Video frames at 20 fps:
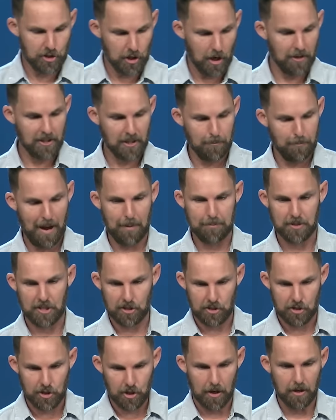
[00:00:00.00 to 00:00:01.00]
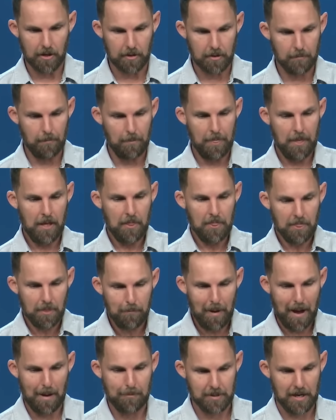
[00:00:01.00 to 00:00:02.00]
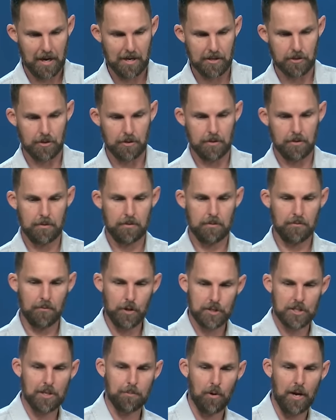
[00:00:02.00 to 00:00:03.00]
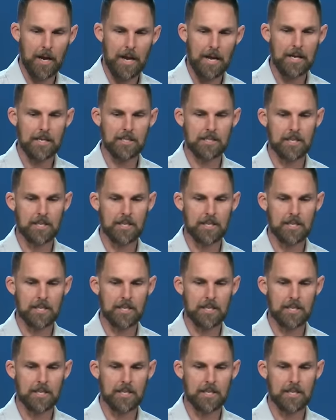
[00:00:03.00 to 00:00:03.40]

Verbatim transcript: John the Baptist, John the baptizer. Verse number eight, he